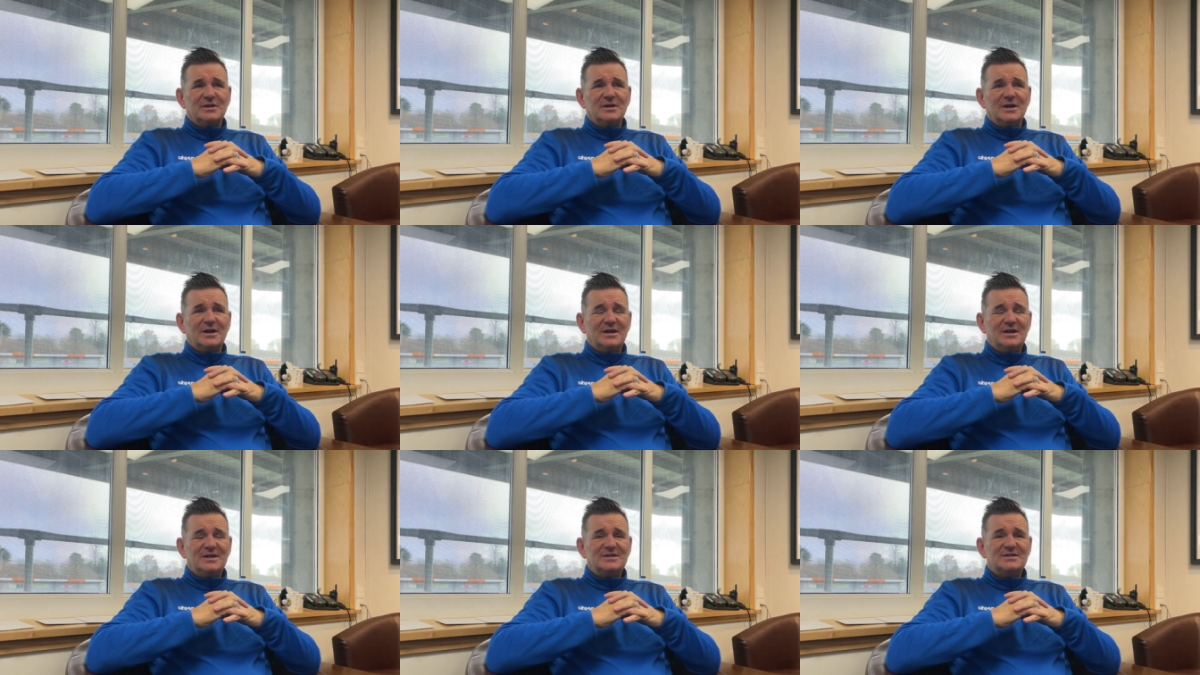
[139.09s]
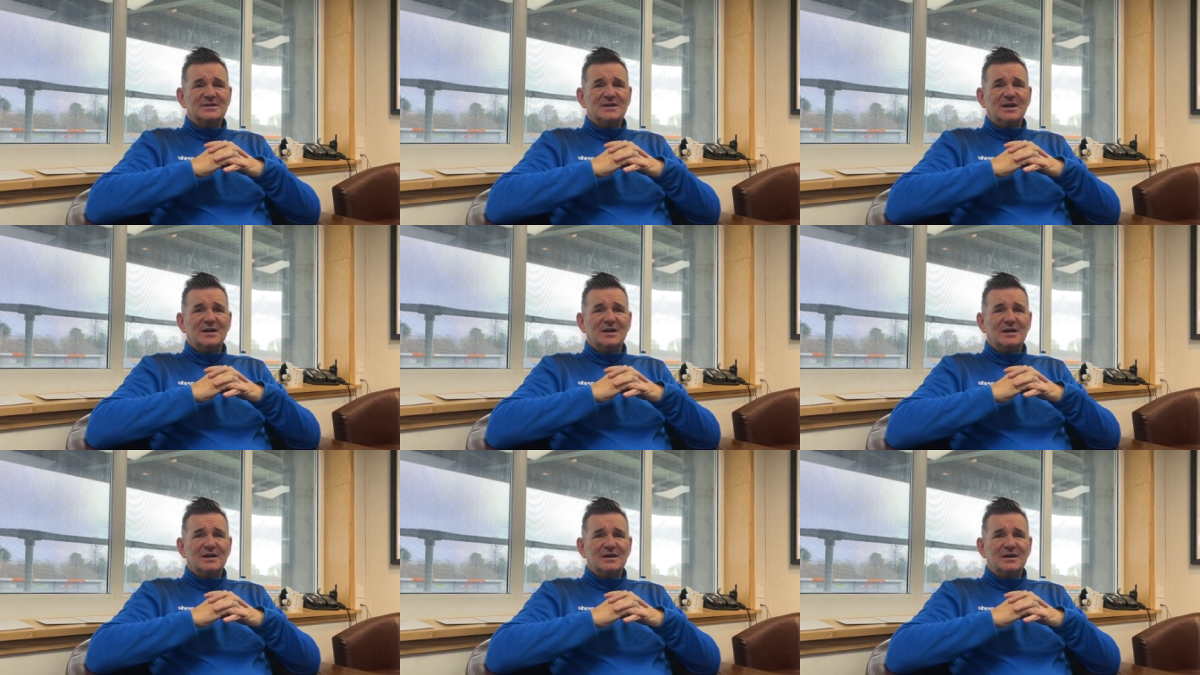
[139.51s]
He's
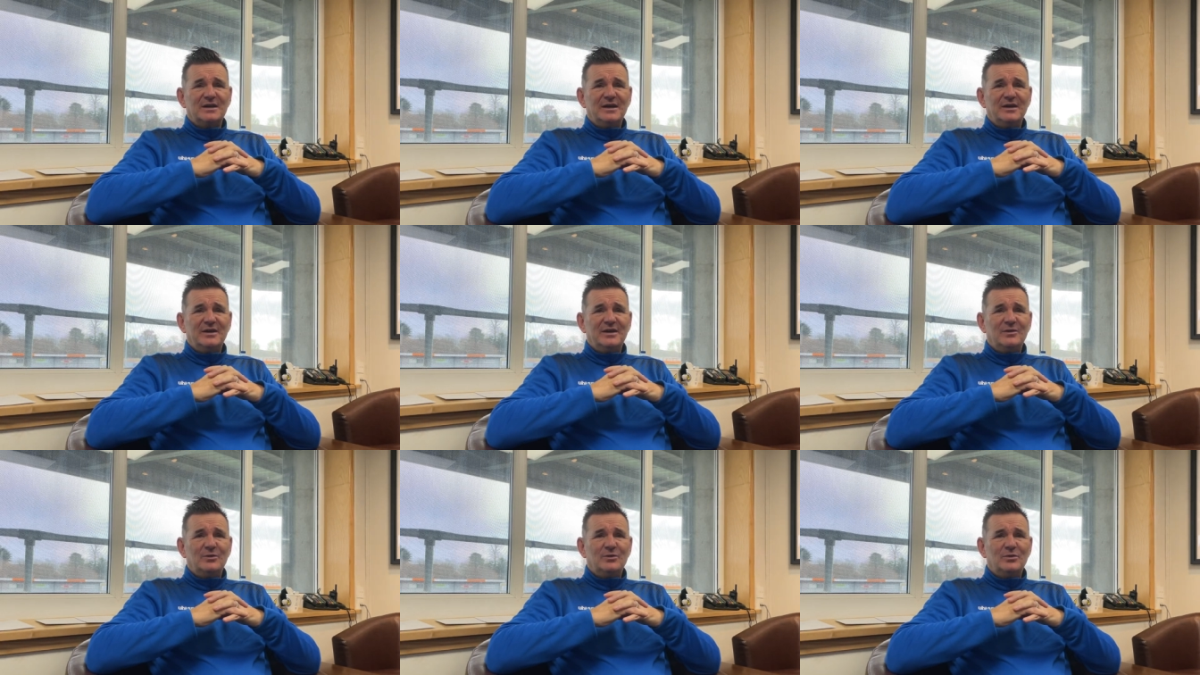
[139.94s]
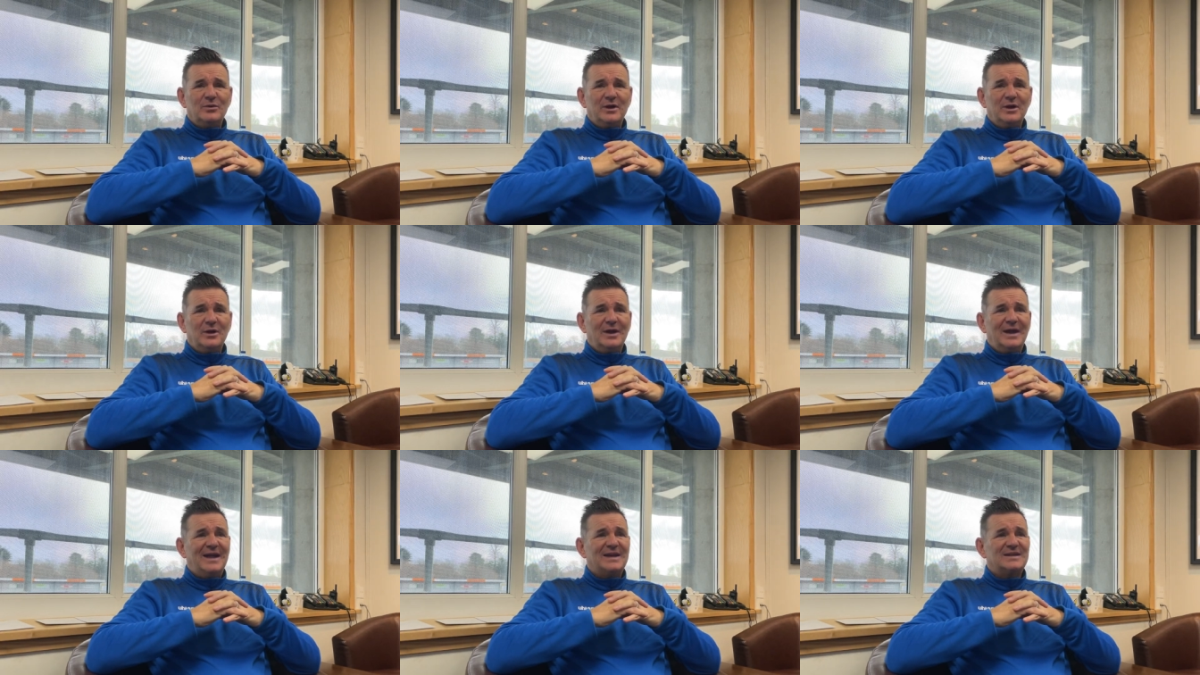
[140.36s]

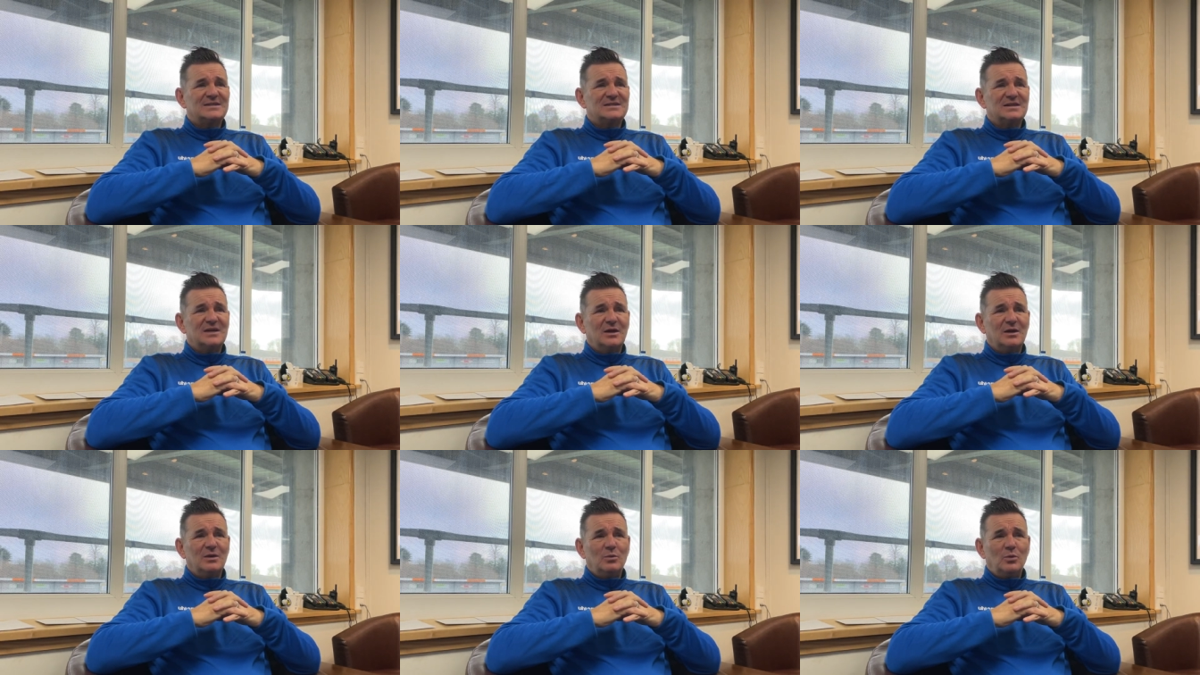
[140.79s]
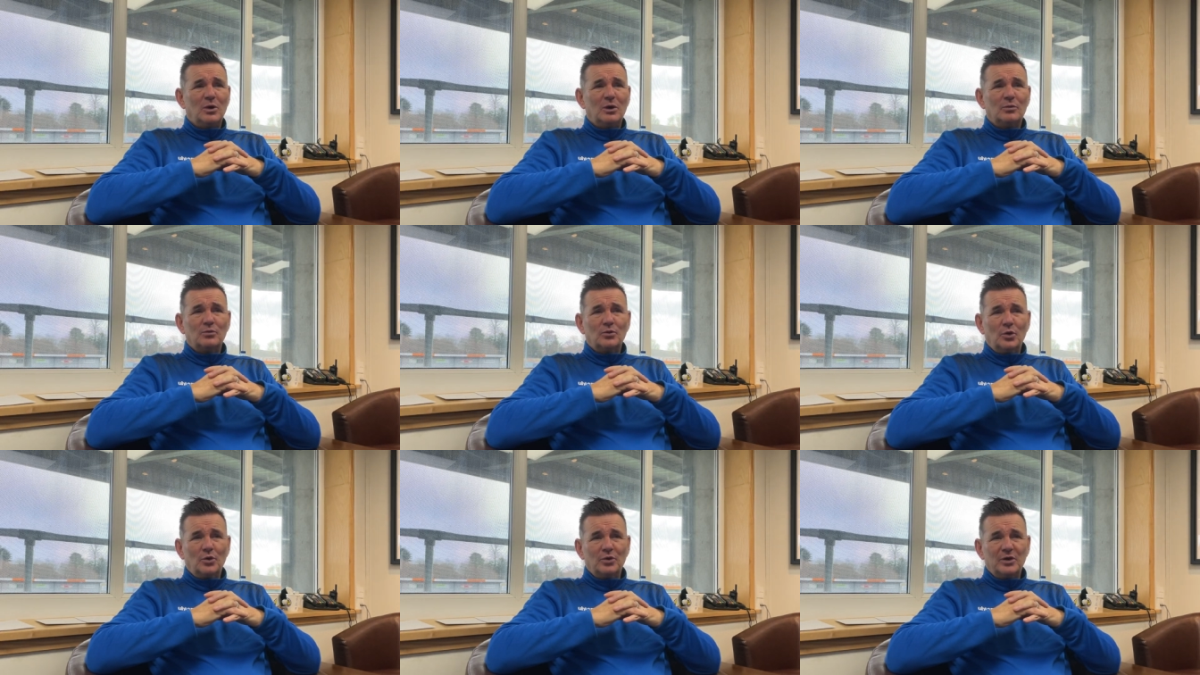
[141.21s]
it'll add to
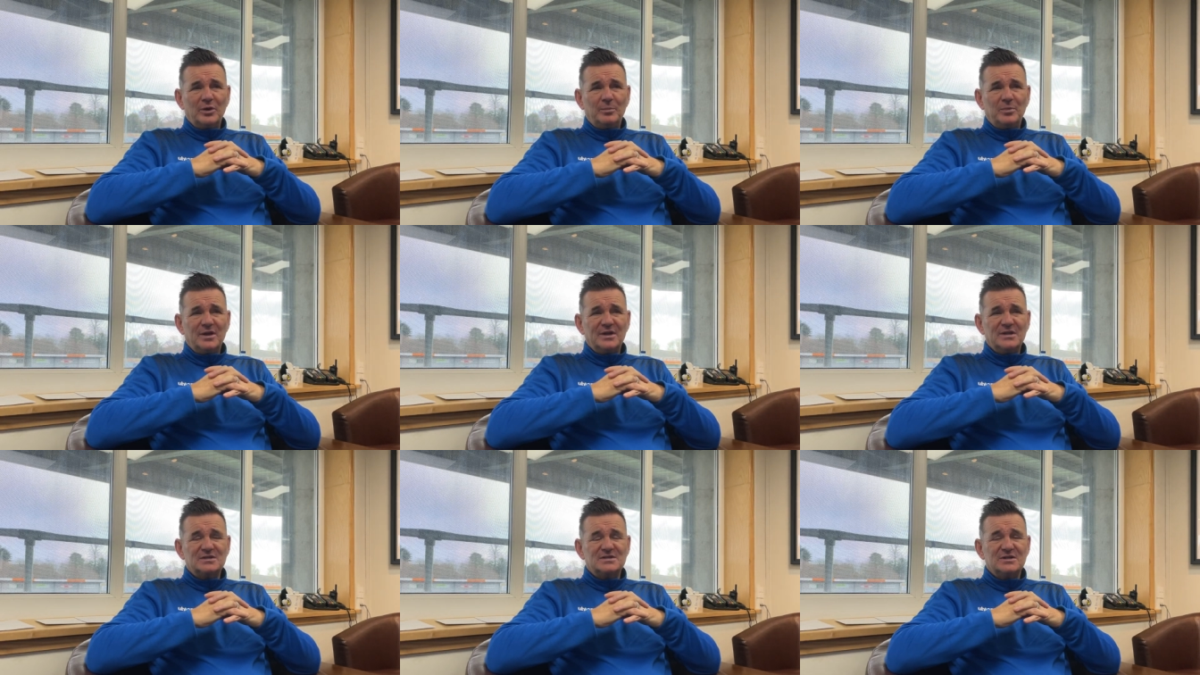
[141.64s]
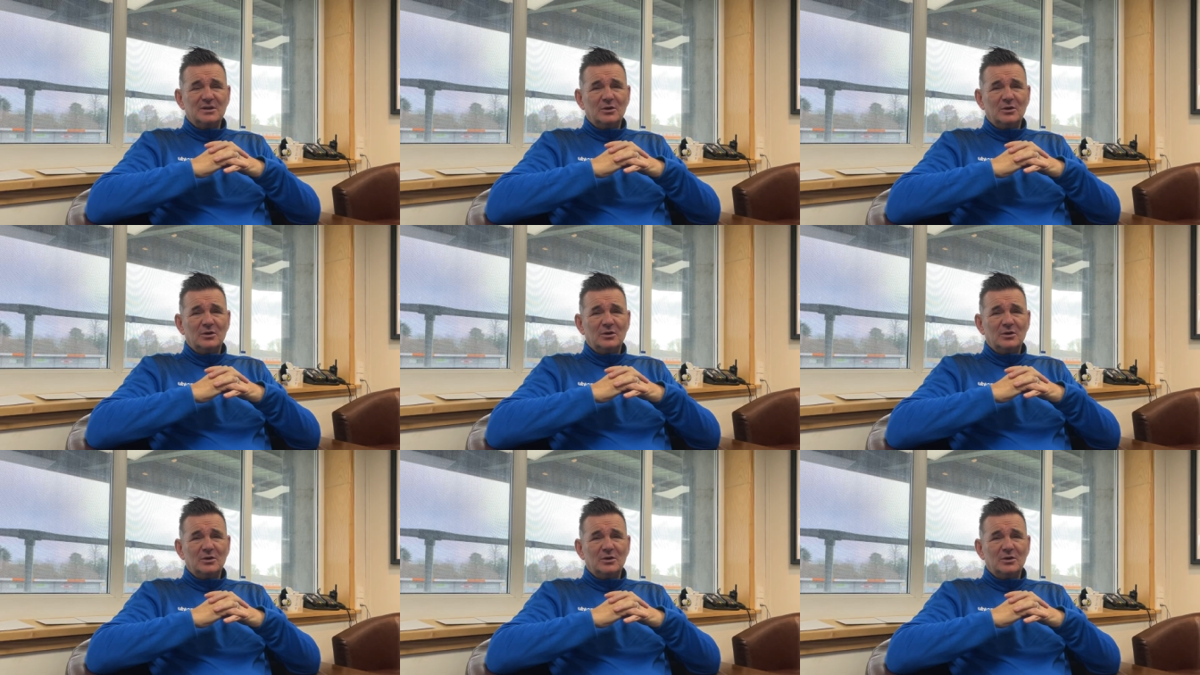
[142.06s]
what Rory brings.